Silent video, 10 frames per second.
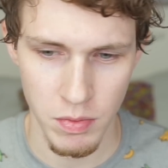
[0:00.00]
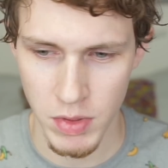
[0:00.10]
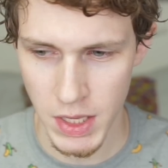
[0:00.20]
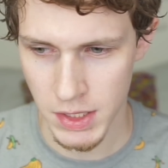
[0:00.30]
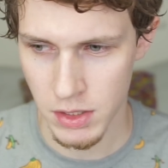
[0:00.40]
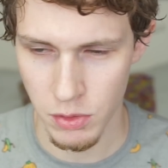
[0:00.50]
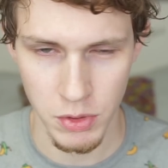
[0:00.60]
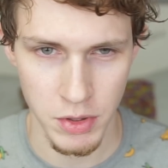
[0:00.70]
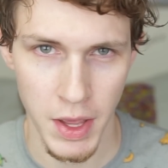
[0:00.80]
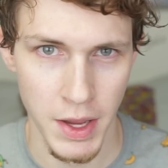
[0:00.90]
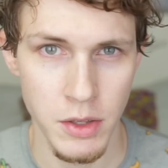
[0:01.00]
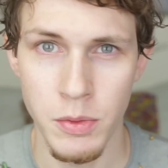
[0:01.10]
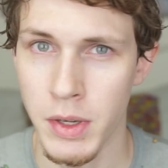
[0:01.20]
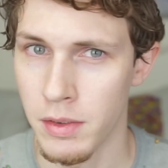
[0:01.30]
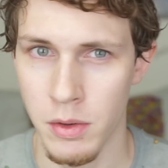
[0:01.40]
this or that,
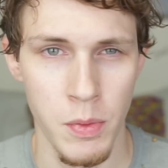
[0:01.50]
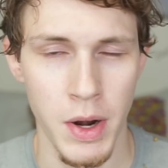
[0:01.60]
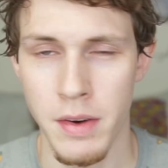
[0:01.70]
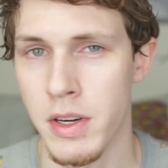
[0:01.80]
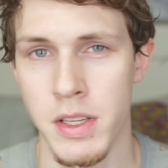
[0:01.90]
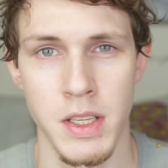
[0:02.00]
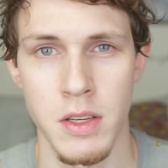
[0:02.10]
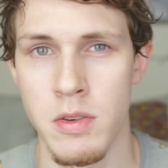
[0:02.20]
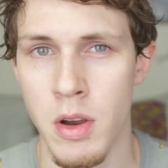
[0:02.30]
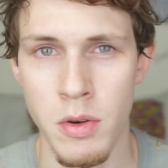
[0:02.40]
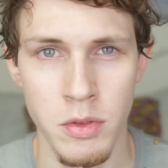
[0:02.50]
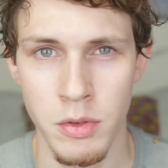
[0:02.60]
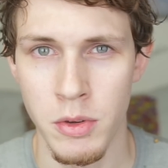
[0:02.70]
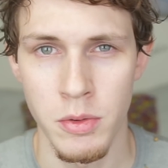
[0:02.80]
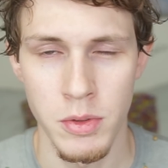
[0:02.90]
whatever it is that you go
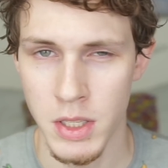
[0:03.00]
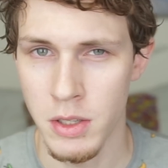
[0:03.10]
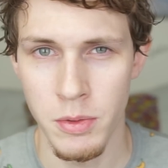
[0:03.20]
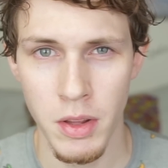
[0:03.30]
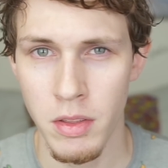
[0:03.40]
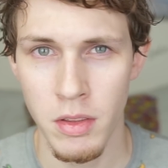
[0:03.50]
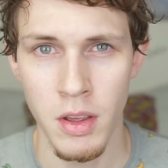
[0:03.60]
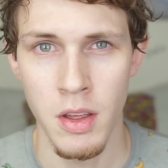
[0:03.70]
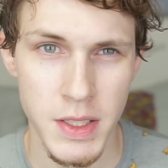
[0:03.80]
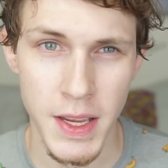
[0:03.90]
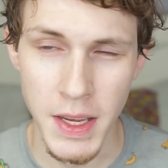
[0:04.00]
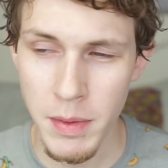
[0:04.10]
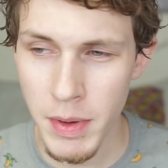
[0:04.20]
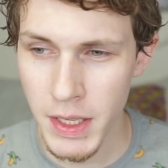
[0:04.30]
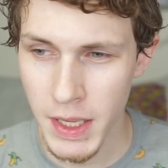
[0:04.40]
through, deal with. Because
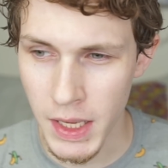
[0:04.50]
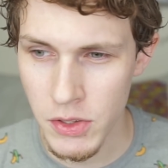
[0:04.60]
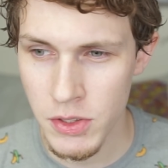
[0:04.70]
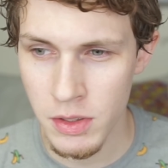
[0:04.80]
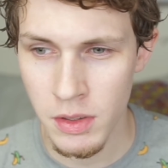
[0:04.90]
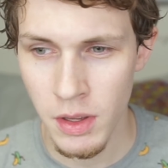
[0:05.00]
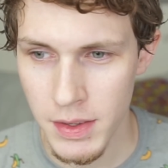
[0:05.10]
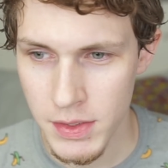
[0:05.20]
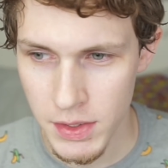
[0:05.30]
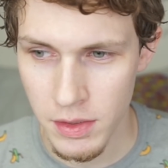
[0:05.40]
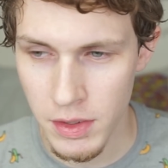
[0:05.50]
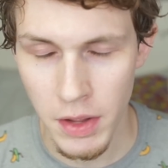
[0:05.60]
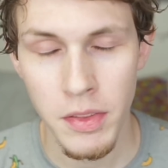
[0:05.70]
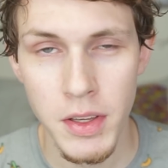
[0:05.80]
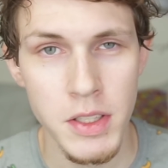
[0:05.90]
taking medication is
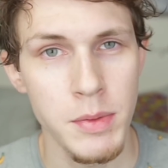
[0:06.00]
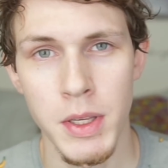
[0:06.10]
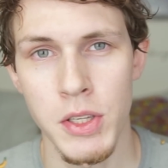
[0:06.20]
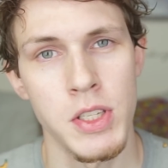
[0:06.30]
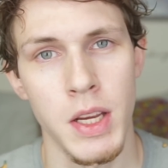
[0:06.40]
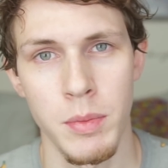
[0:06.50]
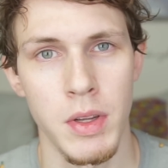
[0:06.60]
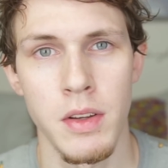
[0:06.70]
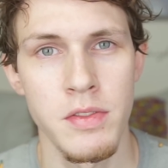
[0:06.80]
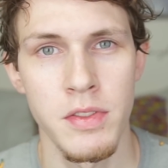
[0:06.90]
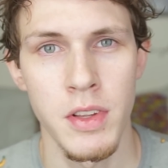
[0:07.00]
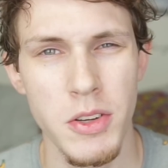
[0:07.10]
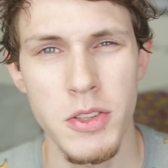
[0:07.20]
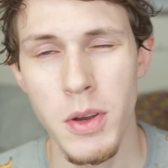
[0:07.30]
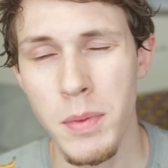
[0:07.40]
nothing to be ashamed of. There
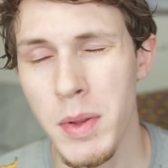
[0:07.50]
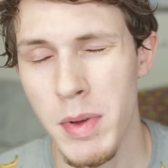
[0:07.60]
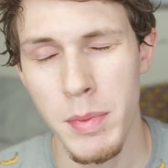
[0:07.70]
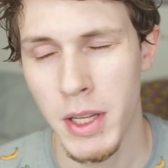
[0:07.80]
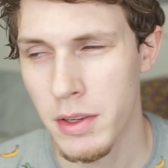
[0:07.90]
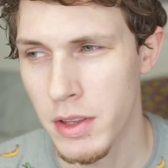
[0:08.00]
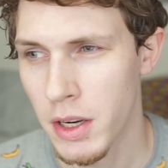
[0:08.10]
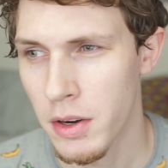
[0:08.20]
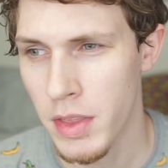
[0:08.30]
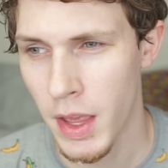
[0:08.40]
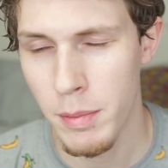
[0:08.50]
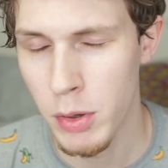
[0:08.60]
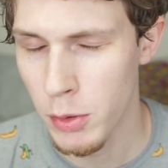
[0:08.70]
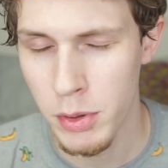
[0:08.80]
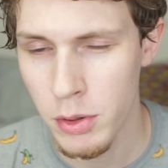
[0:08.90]
are so many people out there that
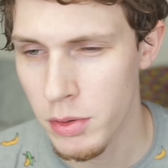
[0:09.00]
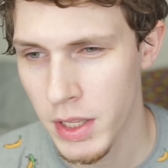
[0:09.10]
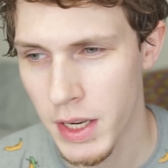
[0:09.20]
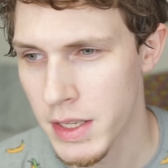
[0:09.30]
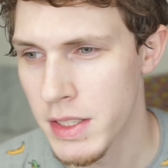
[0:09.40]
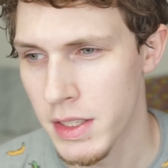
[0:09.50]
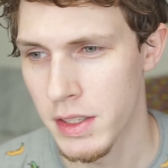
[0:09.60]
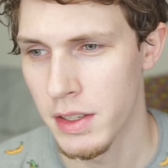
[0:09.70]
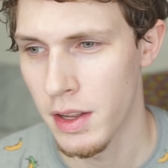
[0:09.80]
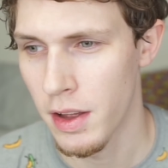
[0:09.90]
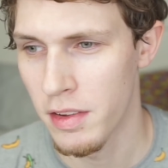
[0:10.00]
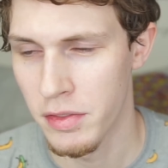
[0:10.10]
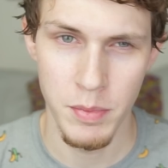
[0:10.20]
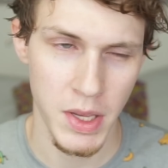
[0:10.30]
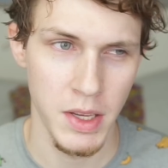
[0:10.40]
poo-poo the idea
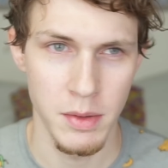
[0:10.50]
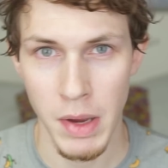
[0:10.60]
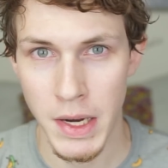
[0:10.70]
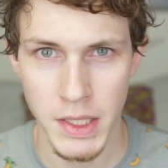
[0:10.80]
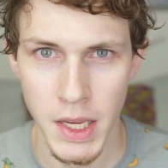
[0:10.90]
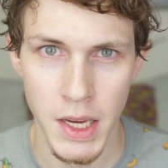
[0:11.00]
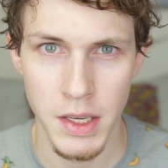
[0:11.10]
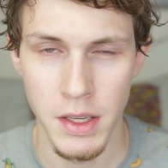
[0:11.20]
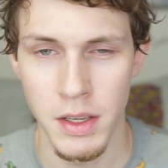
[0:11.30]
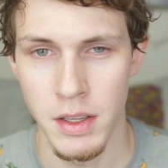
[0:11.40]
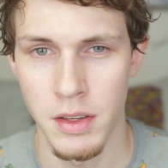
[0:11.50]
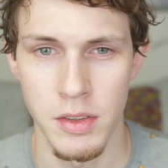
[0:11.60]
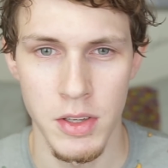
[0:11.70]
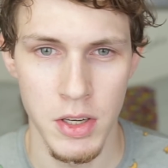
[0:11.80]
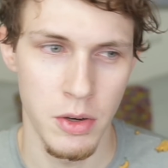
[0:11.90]
of being medicated
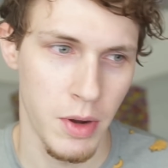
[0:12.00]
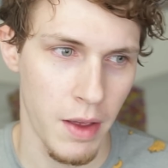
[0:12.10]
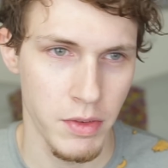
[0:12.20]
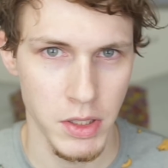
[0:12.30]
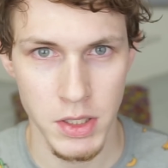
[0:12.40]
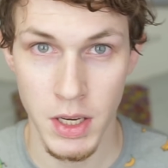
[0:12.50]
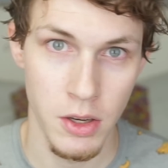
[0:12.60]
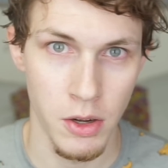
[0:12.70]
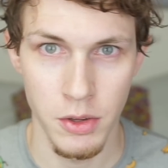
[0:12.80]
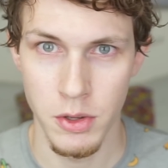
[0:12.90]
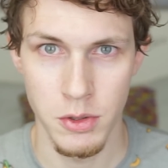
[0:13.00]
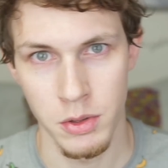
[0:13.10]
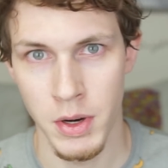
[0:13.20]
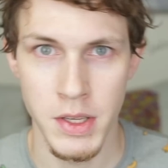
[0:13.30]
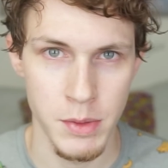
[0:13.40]
and, having to take all of those
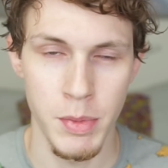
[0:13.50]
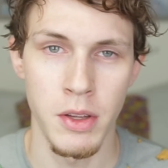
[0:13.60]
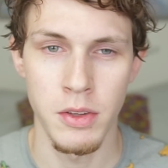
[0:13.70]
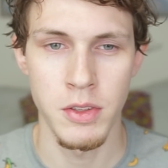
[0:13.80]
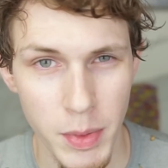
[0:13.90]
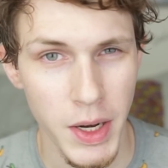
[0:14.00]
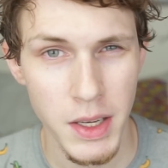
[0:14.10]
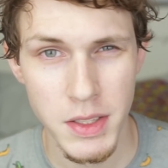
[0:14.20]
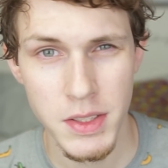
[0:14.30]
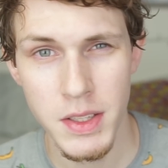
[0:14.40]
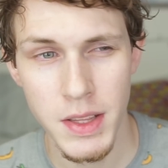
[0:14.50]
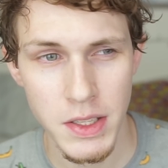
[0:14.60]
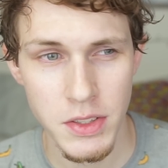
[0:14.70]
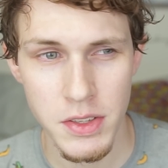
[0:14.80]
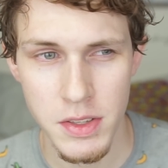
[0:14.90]
crazy pills. But honestly,
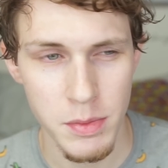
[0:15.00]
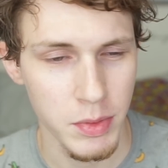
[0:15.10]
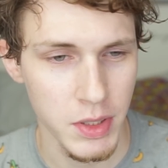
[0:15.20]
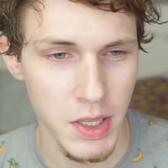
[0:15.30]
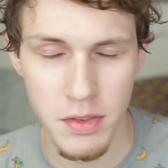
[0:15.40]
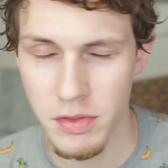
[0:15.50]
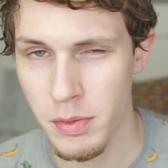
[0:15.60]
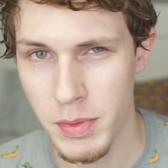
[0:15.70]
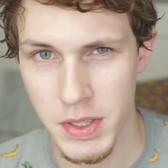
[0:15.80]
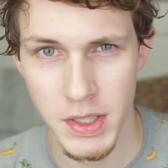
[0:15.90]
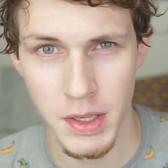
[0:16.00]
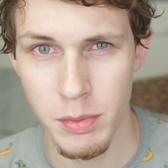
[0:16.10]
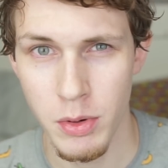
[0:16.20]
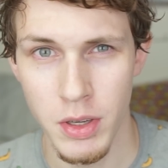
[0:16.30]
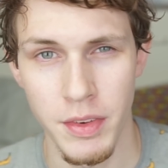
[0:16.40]
that's just a belief from the
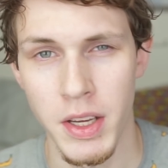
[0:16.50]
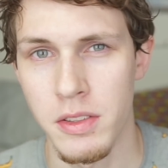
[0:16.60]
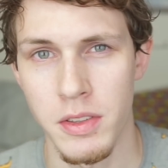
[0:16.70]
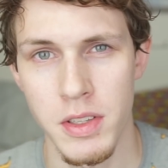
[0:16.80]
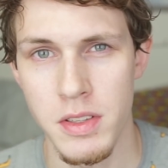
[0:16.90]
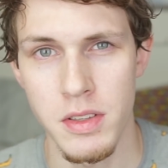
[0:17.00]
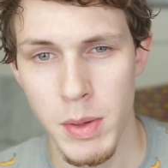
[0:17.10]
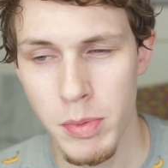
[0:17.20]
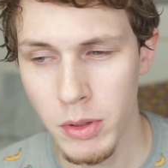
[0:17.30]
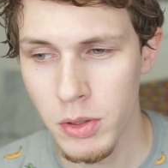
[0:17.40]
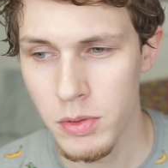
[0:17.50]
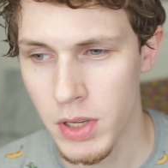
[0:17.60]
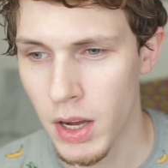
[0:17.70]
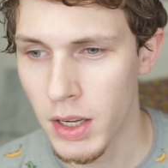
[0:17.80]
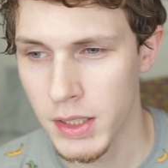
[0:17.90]
standpoint of ignorance. People who
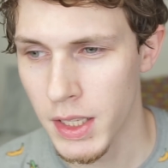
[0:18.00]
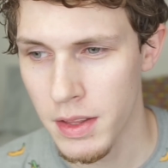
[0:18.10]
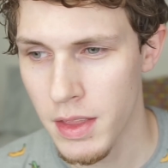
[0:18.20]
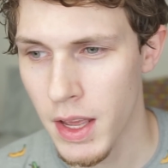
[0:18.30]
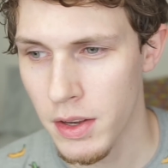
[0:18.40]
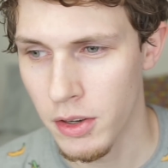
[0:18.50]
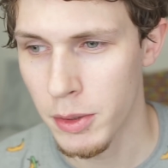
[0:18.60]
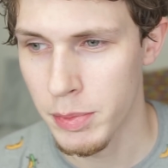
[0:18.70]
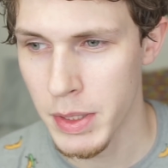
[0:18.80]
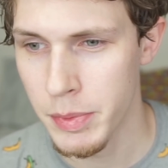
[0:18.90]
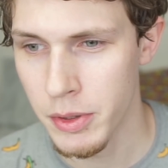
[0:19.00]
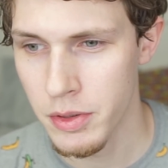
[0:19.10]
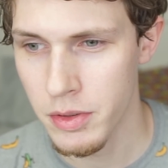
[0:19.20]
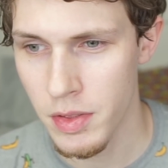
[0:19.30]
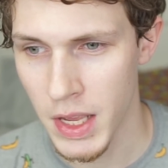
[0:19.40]
talk like that are
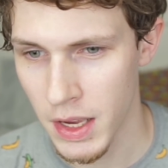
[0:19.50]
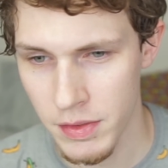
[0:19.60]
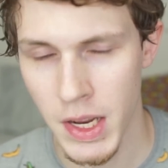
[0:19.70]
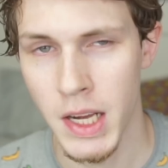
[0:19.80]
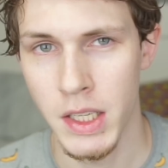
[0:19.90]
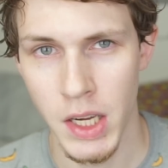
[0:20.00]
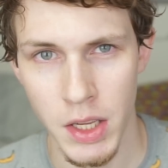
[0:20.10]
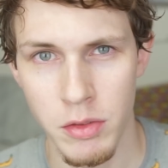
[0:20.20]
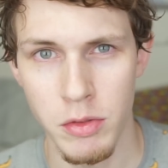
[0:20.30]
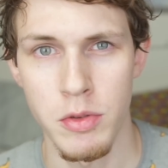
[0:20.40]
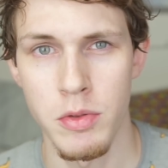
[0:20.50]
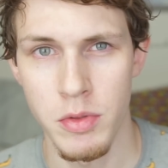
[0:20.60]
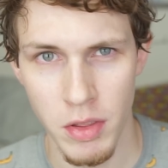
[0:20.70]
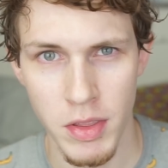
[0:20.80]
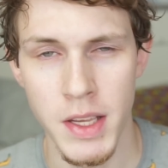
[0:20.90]
people that have not gone through
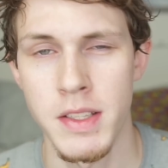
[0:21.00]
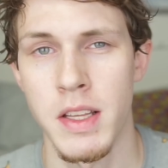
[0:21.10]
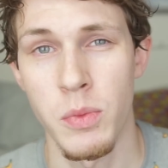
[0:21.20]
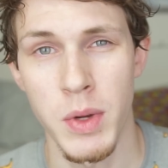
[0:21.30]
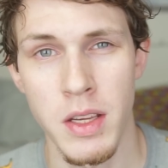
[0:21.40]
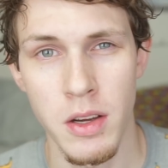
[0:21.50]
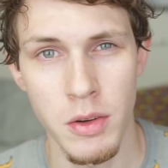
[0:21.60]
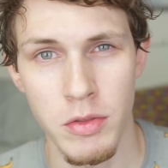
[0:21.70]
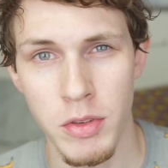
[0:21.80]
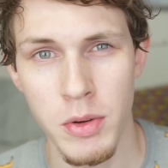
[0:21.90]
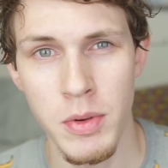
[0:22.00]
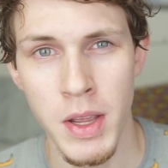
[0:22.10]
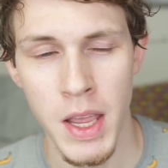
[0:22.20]
the things that we go through